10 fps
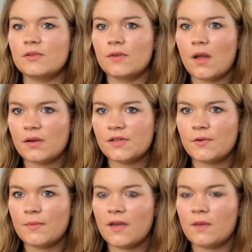should
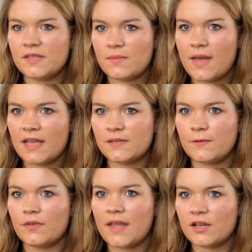also be optimized
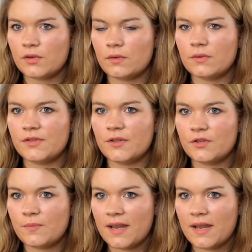for natural search